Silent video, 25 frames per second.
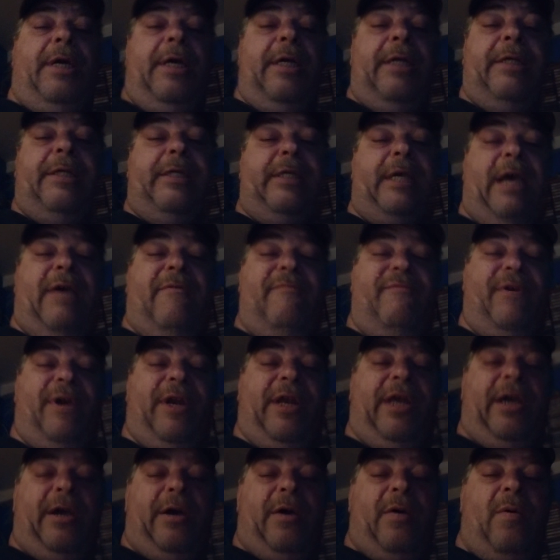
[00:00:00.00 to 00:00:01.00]
insight
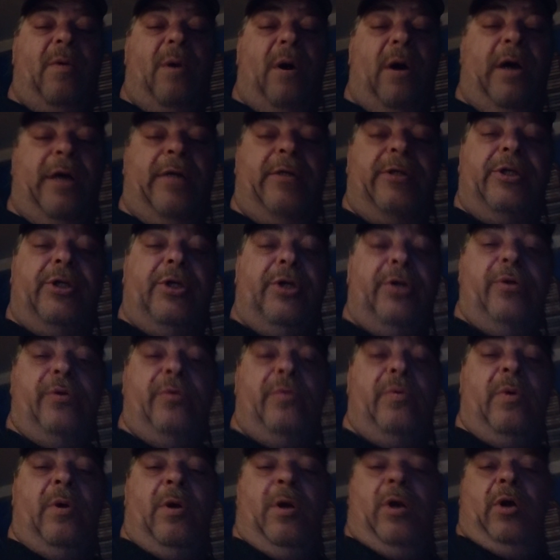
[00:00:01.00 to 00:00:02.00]
video
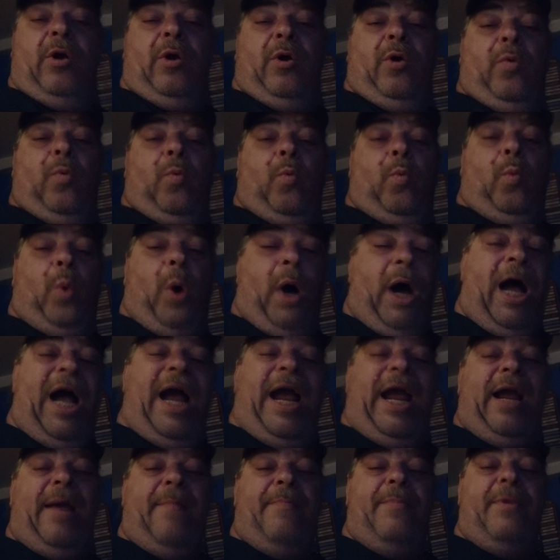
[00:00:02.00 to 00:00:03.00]
onto
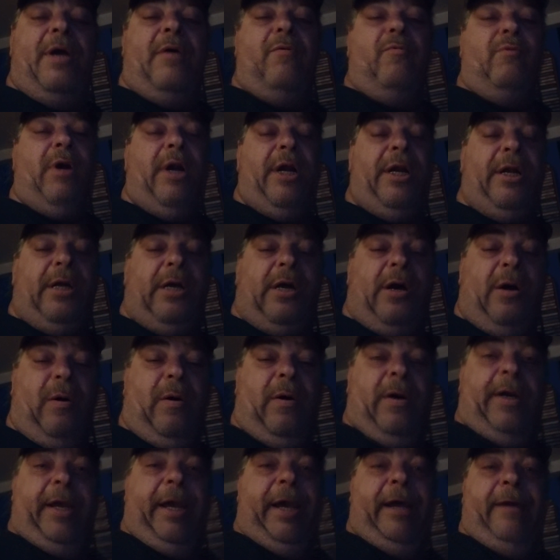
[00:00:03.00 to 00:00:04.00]
why I'm not running the
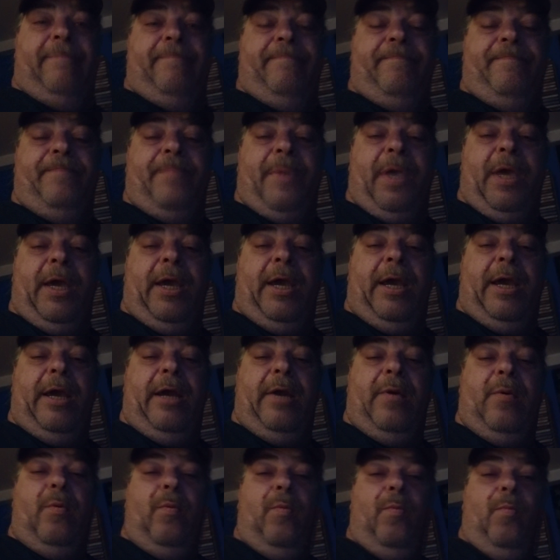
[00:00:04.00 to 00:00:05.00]
car yet
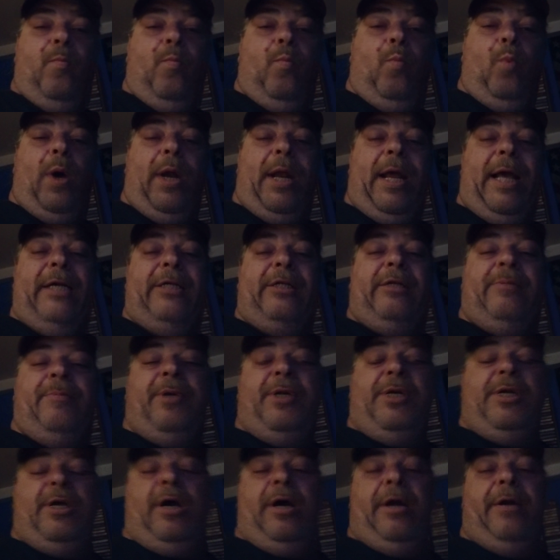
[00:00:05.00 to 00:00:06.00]
and what has to
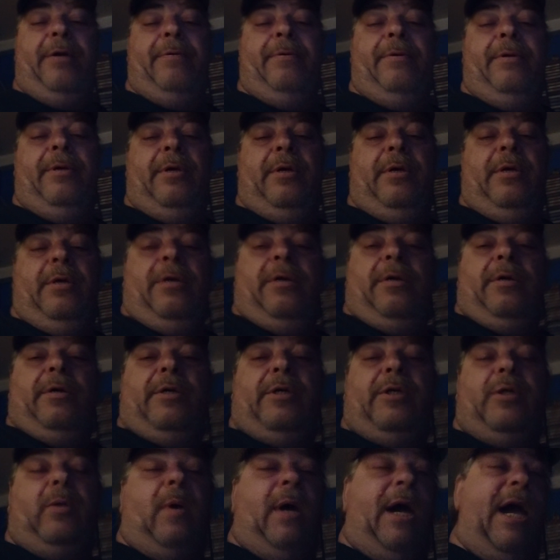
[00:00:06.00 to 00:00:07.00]
be done.
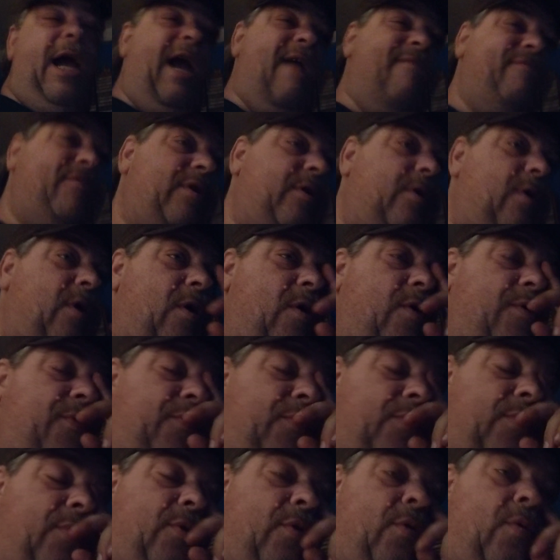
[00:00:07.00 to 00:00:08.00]
So I have to go
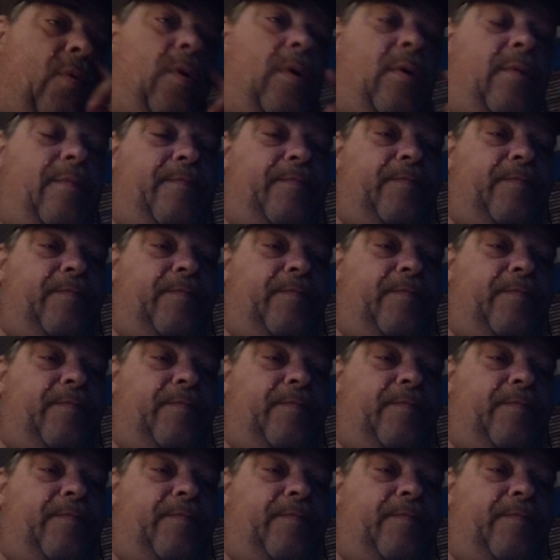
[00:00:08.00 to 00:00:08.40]
through